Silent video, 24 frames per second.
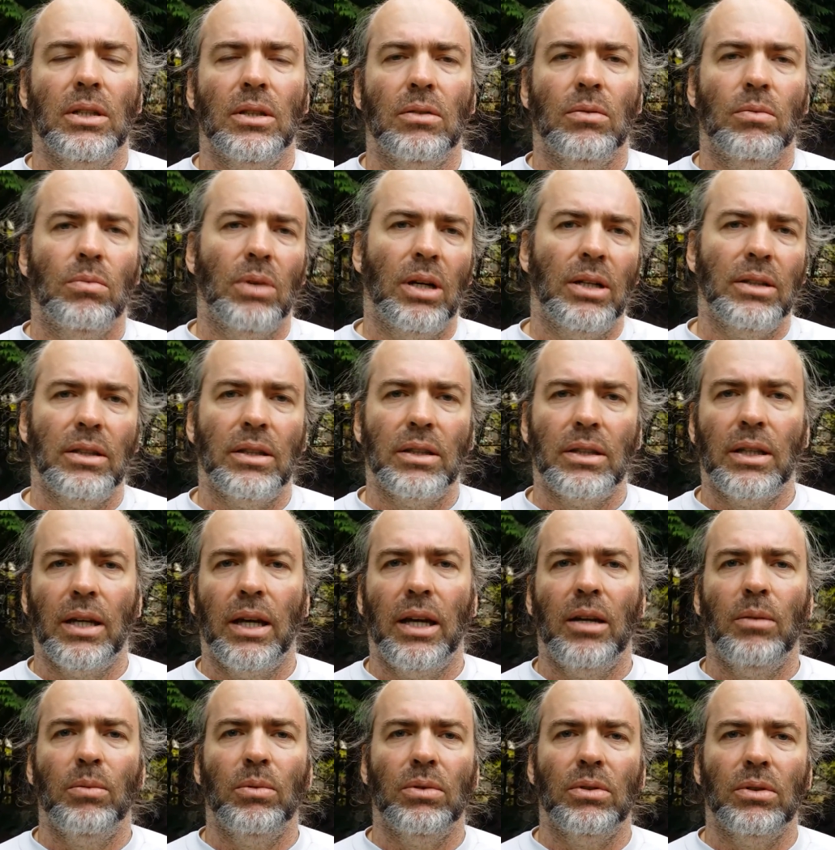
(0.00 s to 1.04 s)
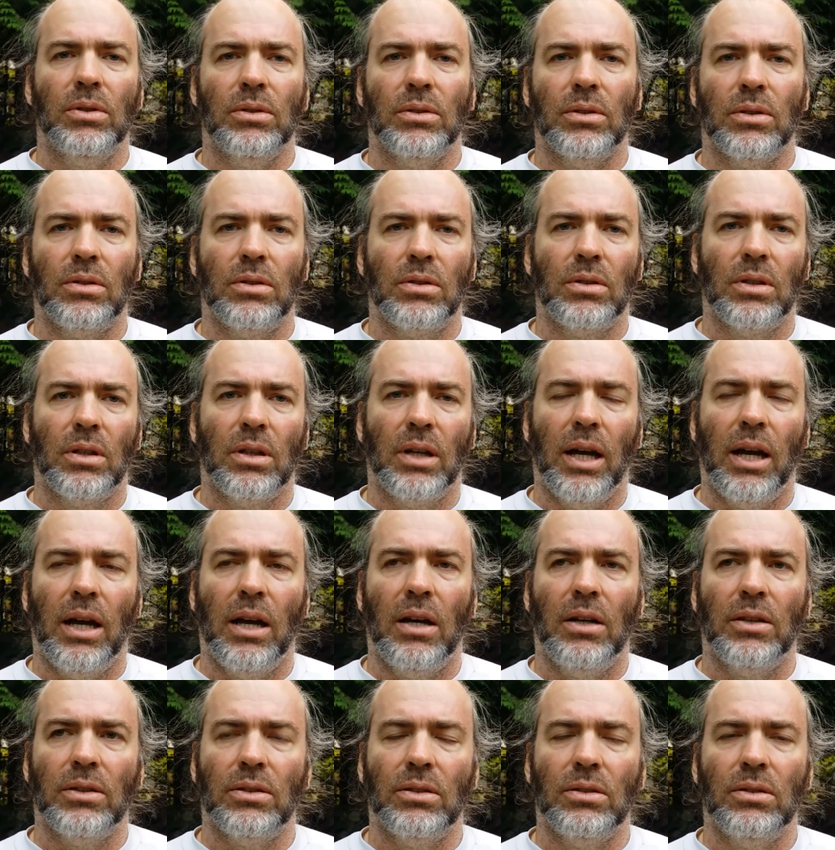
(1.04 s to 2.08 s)
run the cables,
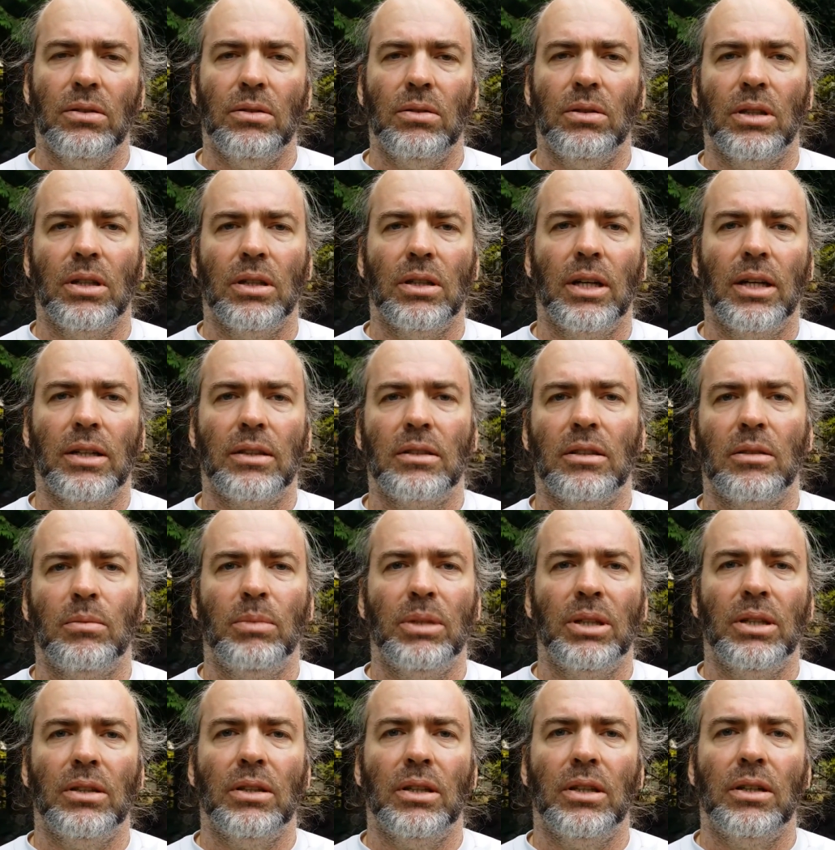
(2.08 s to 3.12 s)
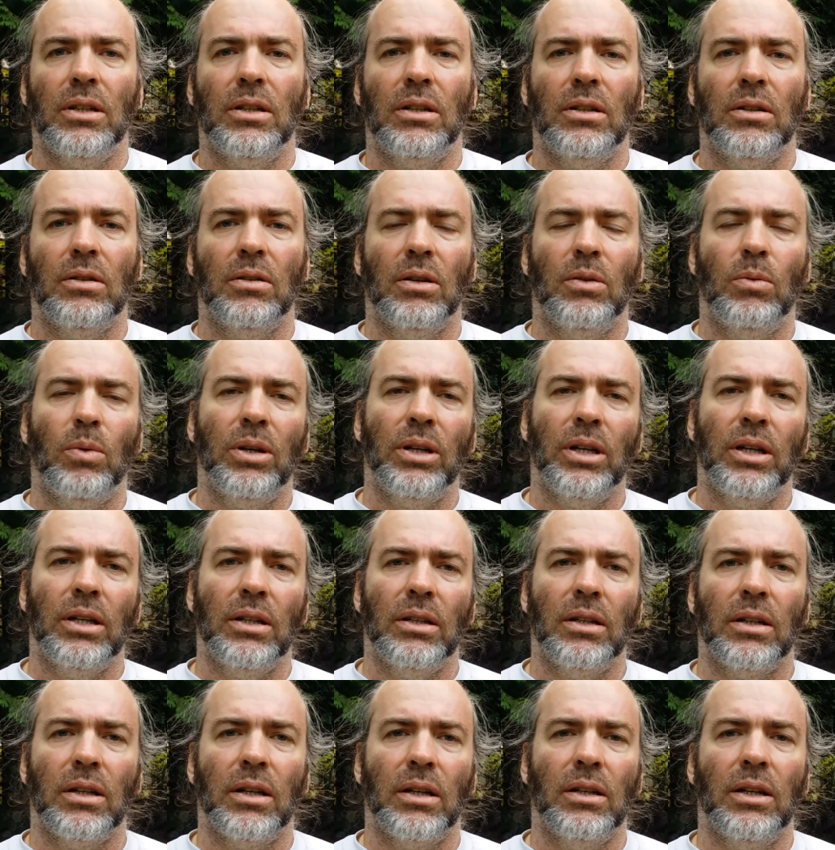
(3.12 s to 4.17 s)
how to connect them in there on one end
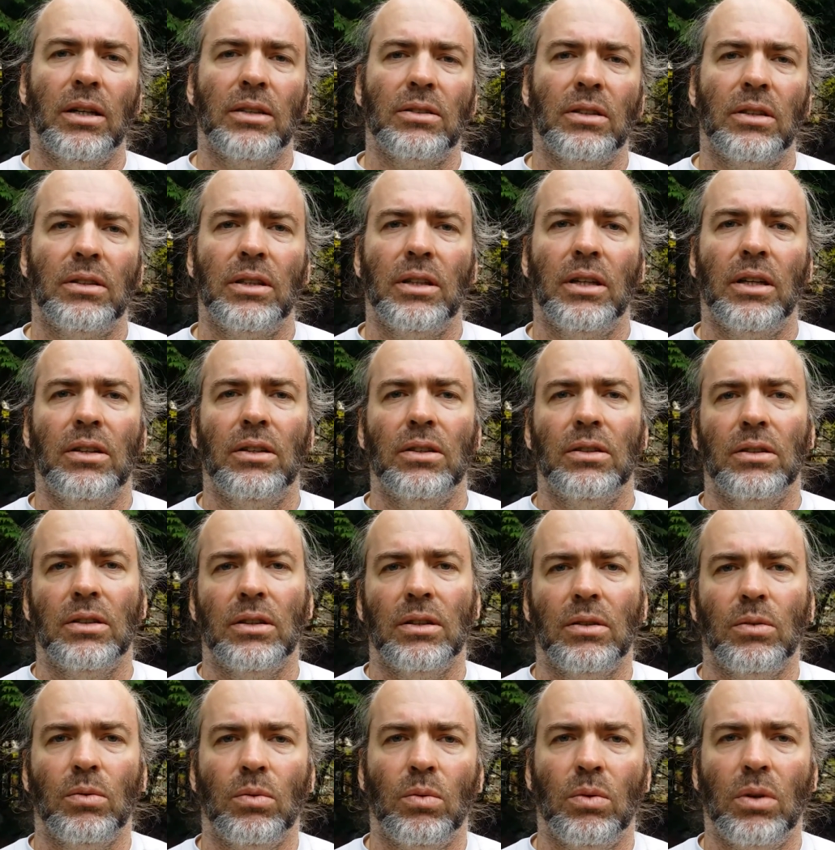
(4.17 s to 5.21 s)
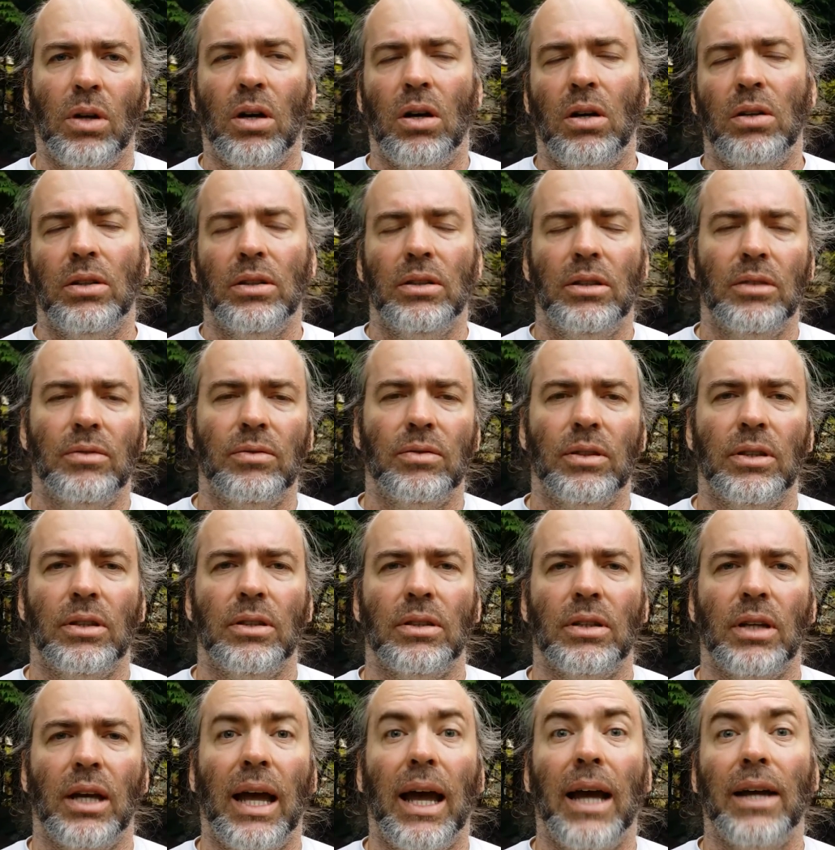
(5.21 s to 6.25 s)
and connect on the other, and all the different
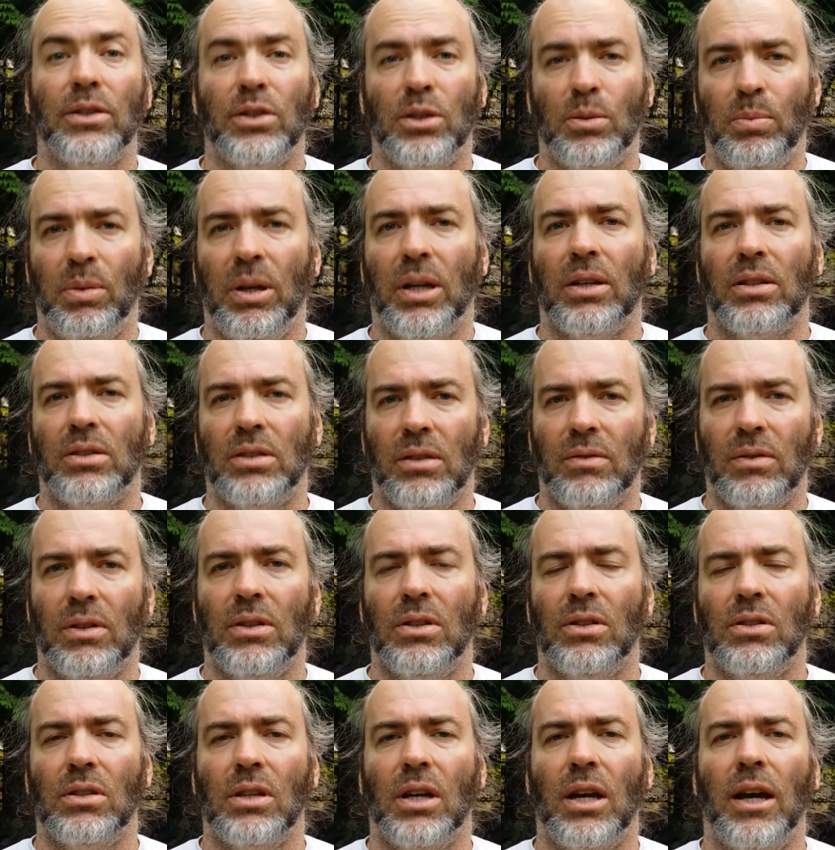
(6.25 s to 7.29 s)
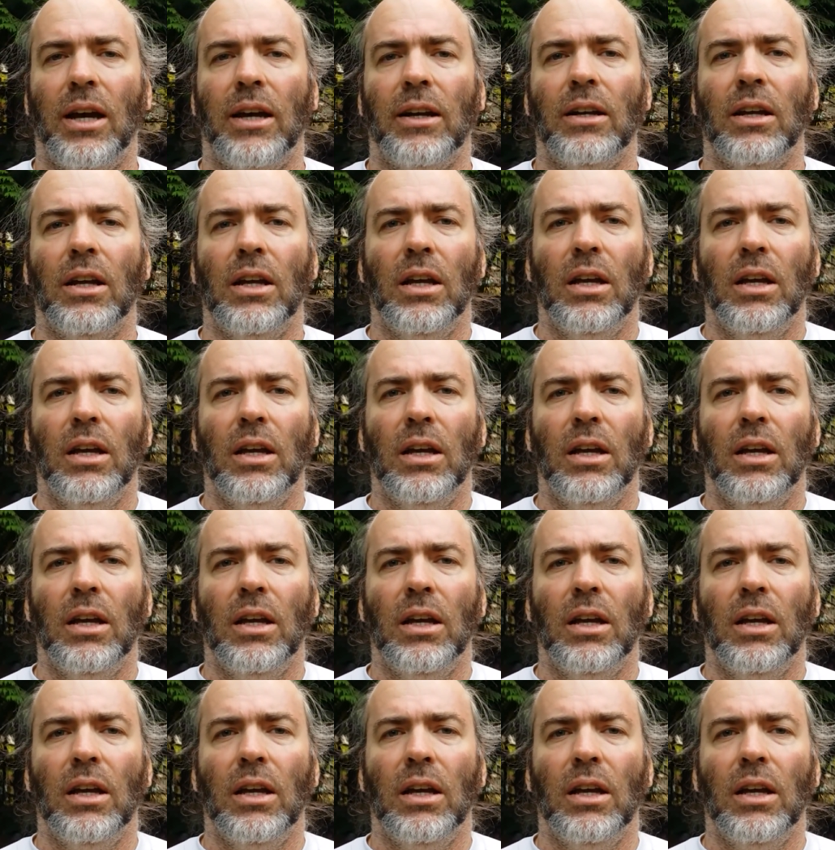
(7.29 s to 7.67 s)
aspects of the design.